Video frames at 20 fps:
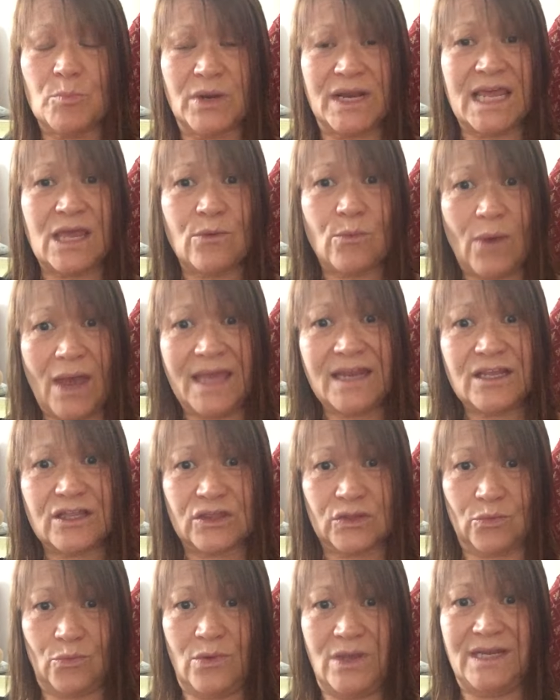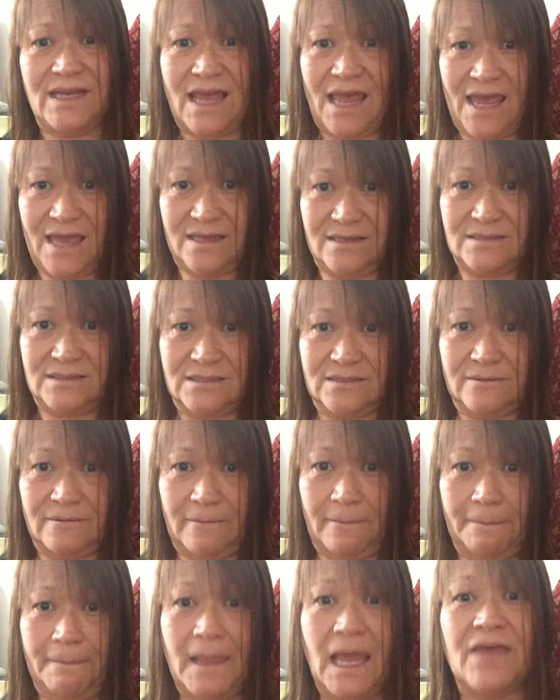But he waited 3 days.
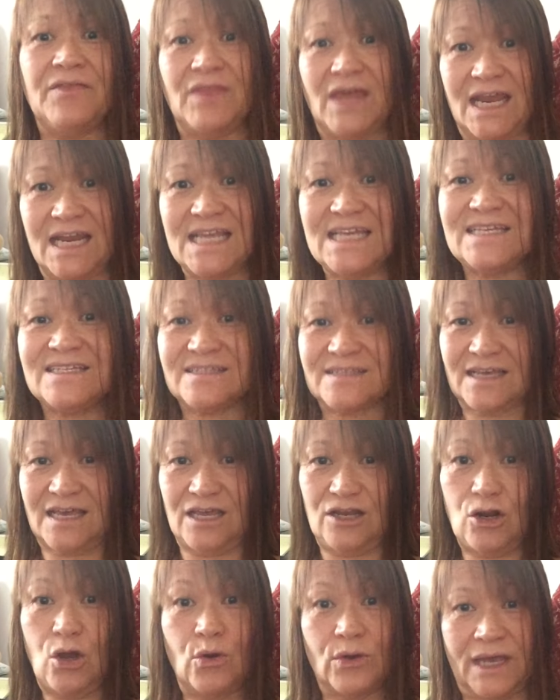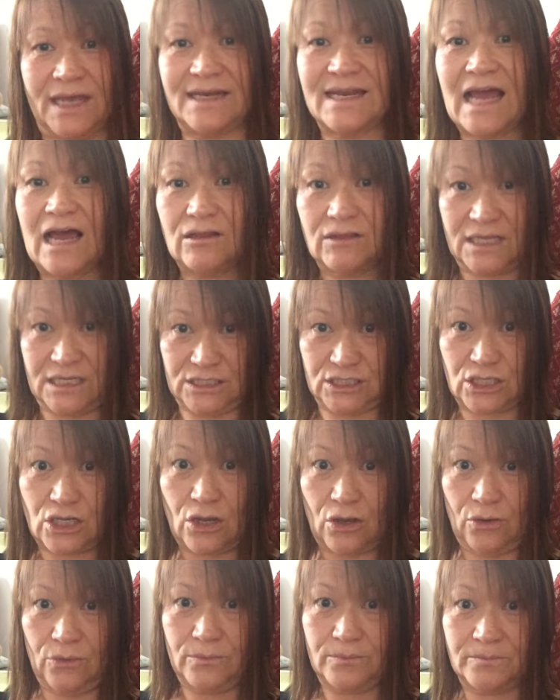And then he said, okay, now let's
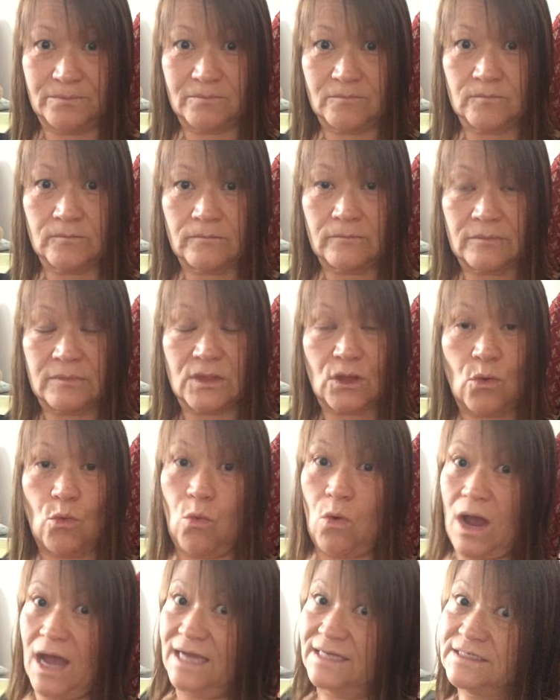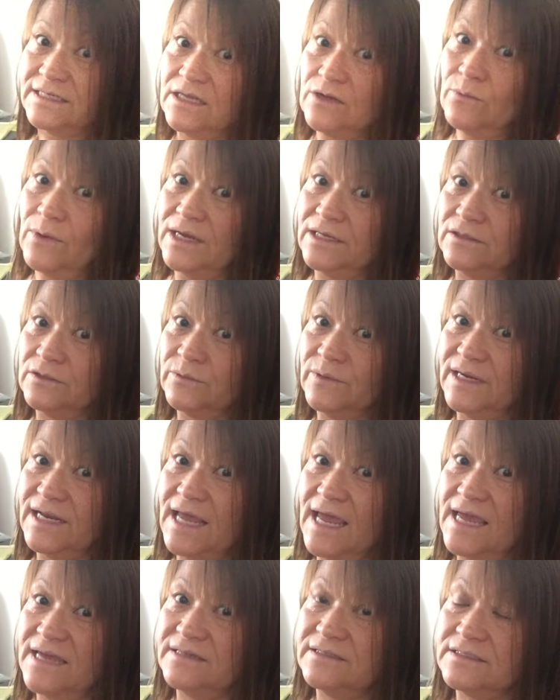go. Why did he wait 3
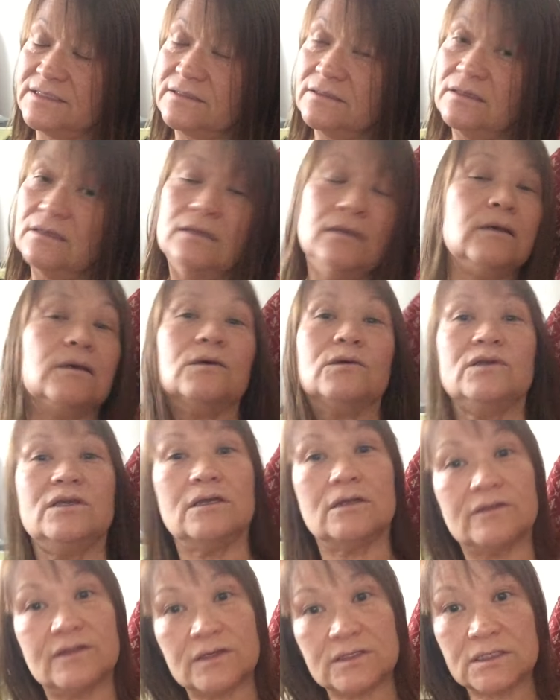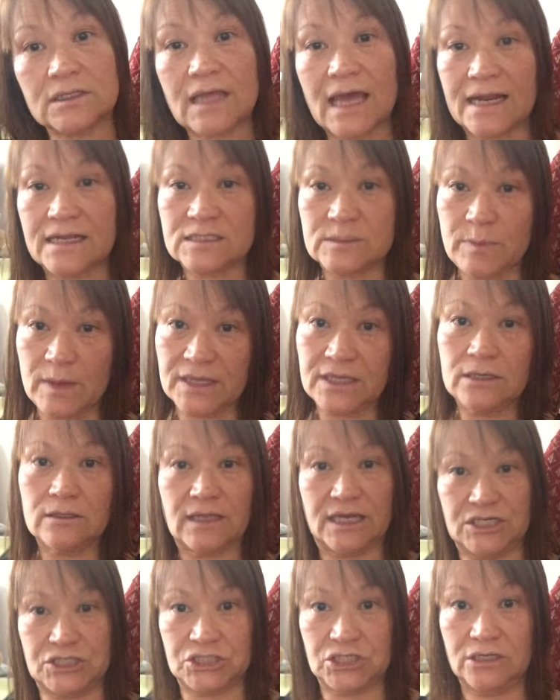days? You know, there's a lot of
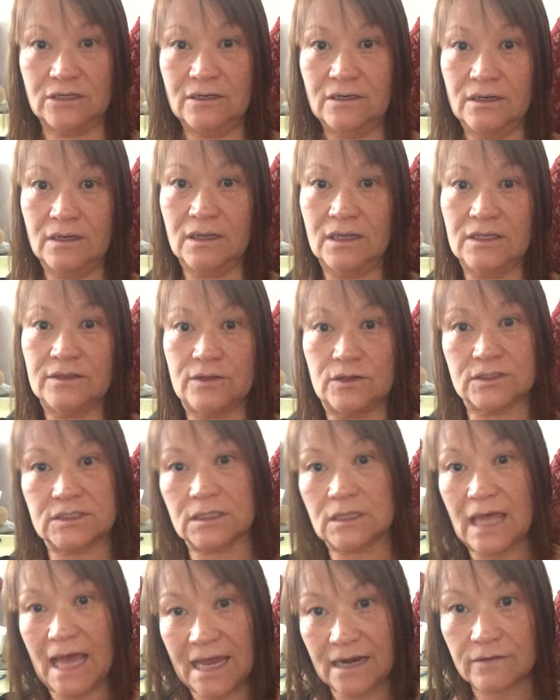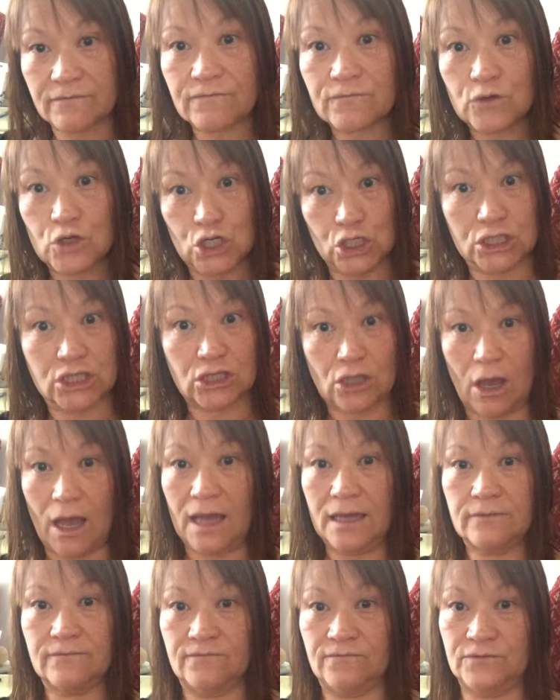speculation. There's a lot of good
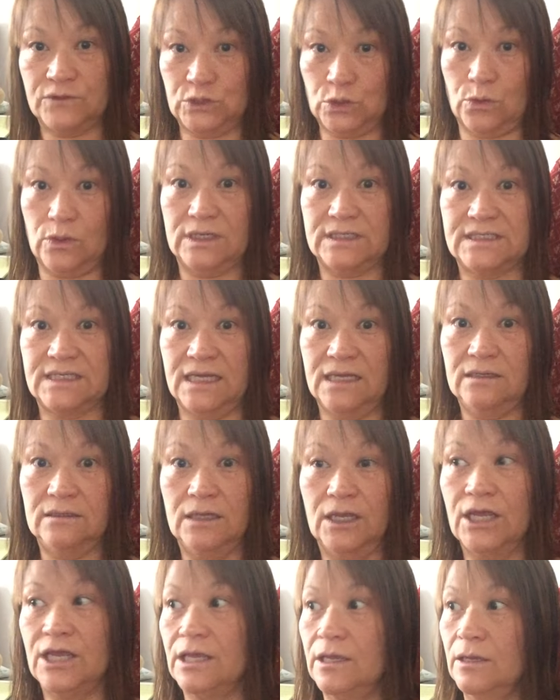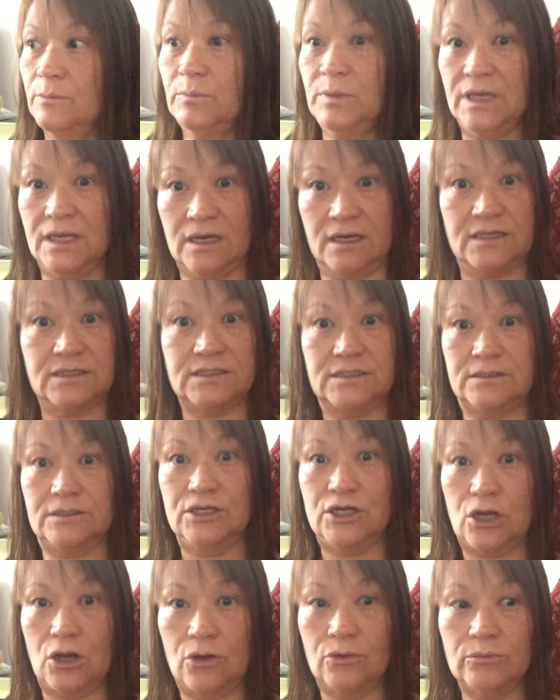thought towards it because,
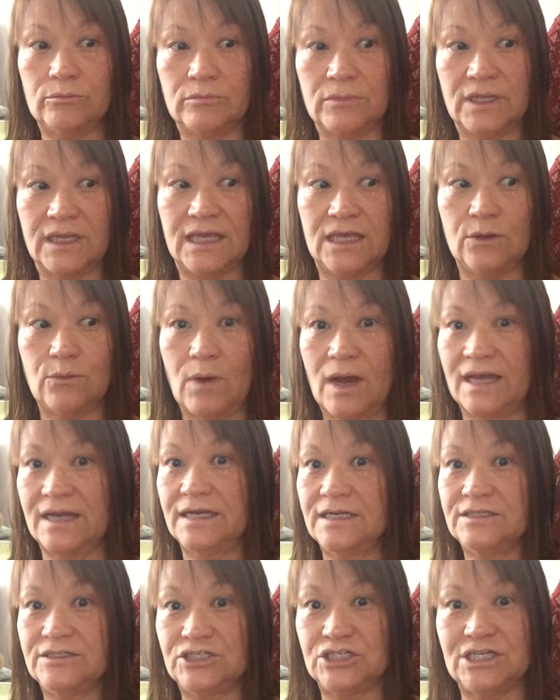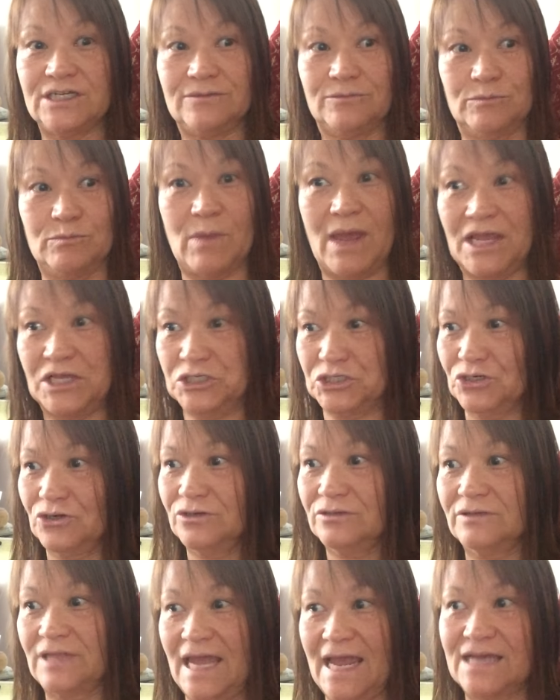you know, he wanted to make
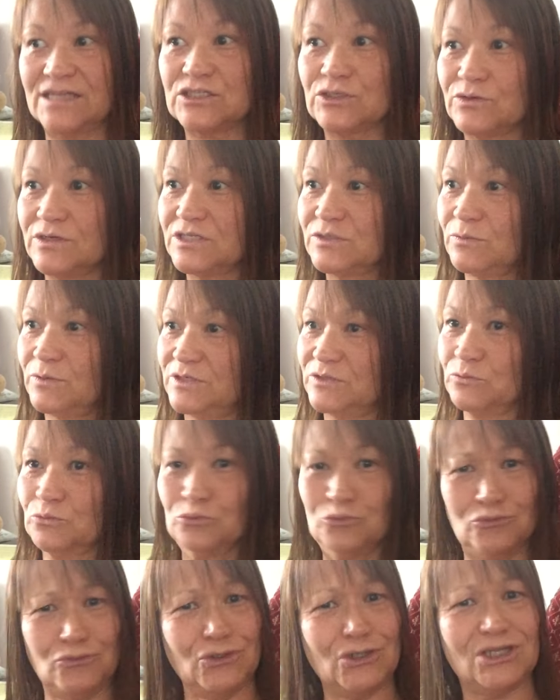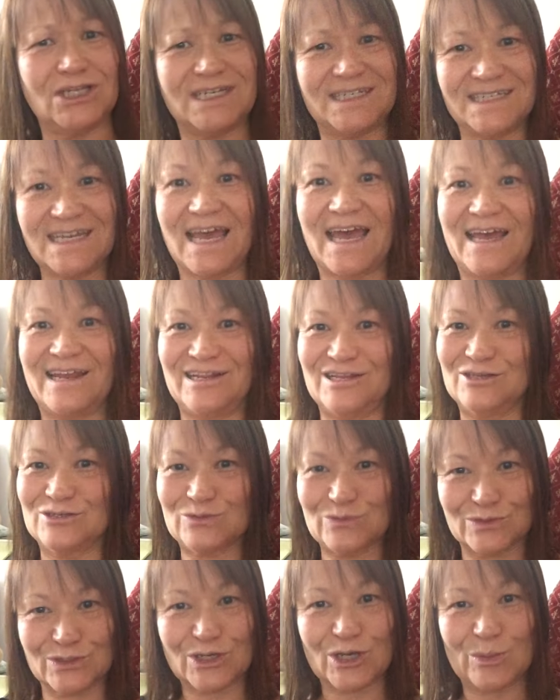sure Lazarus was really dead.
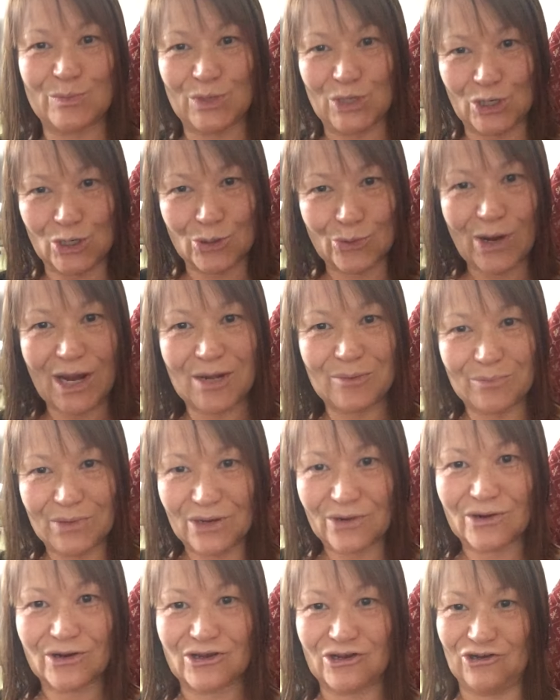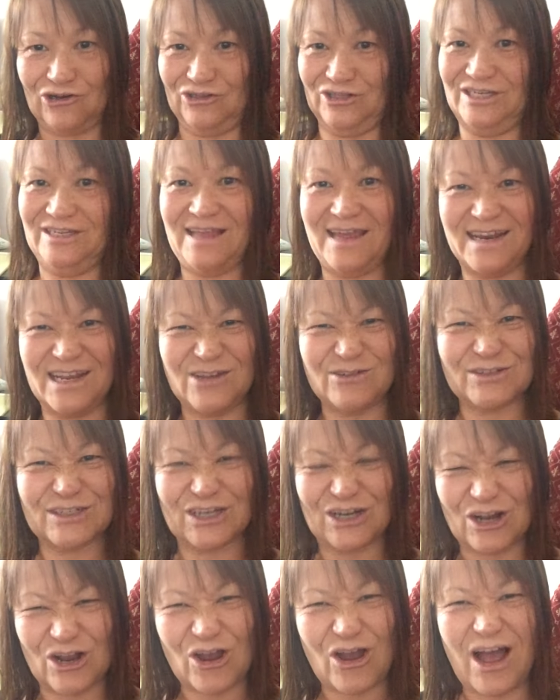This was going to be a great miracle. And then he was
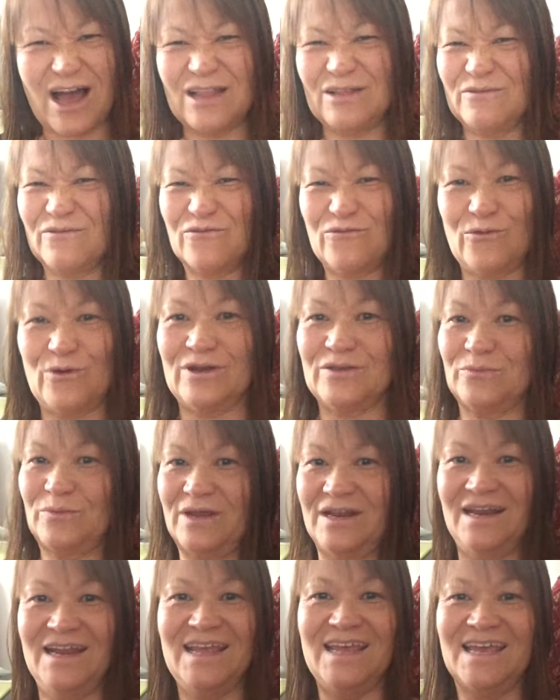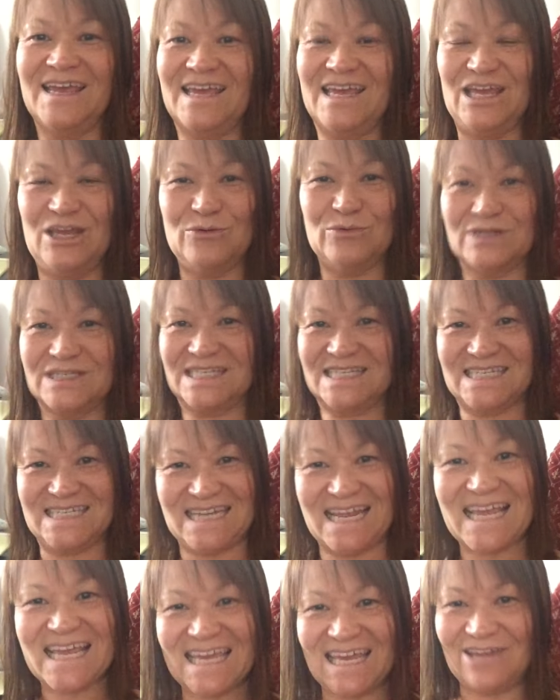going to call him forth when he was
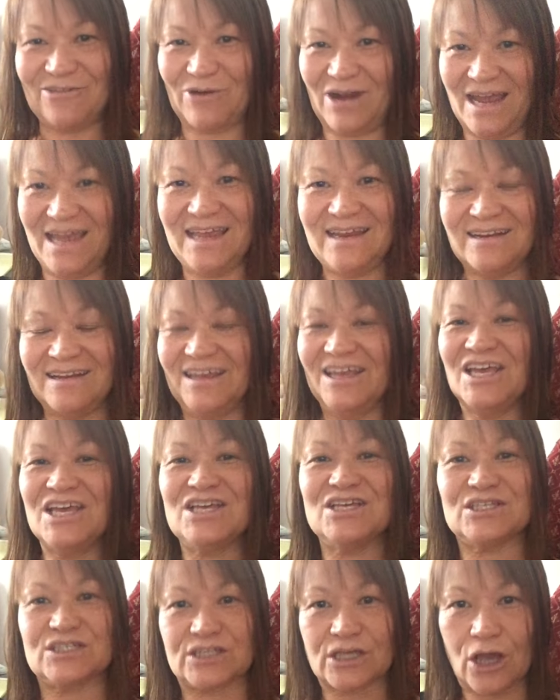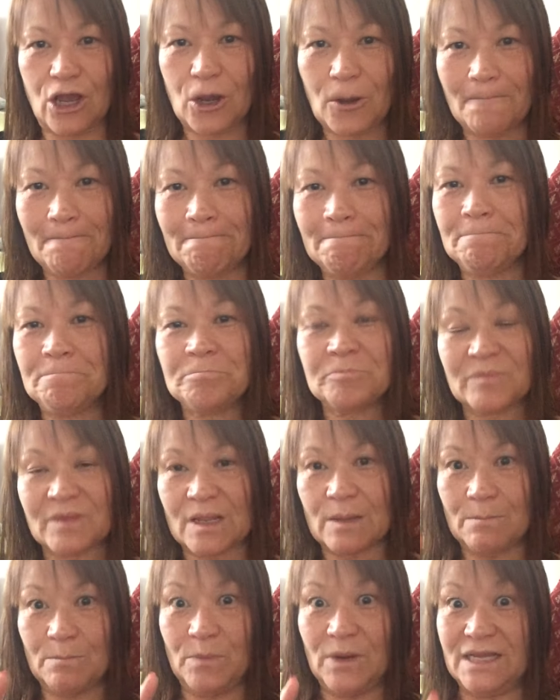stinky, right? So,
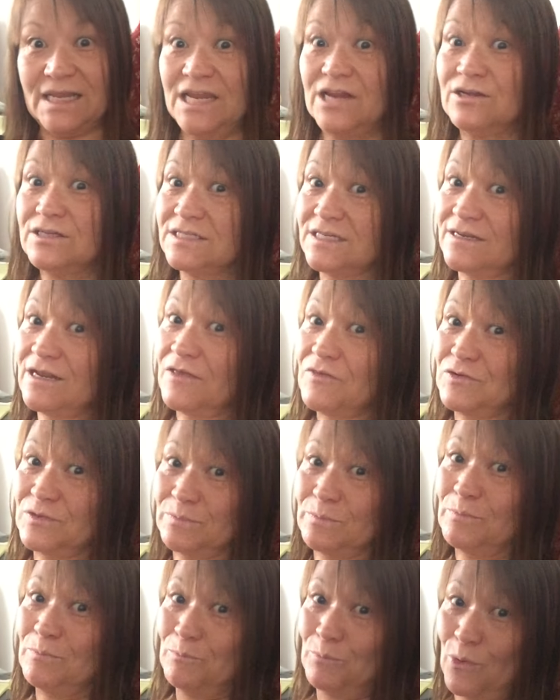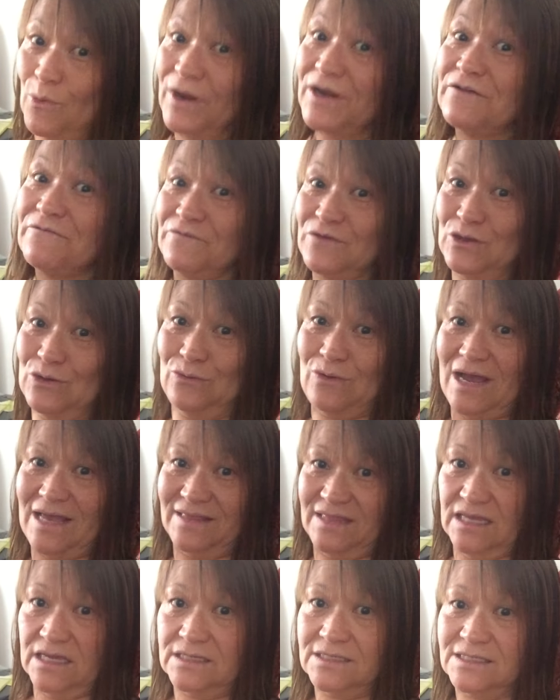but here's another point of view
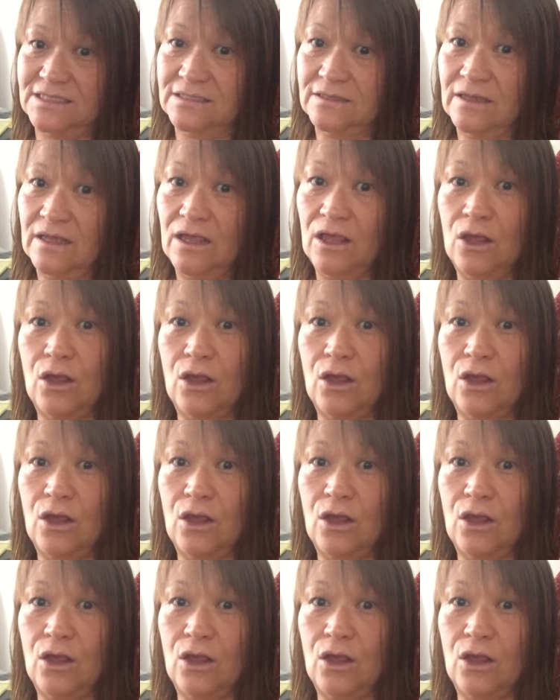on this.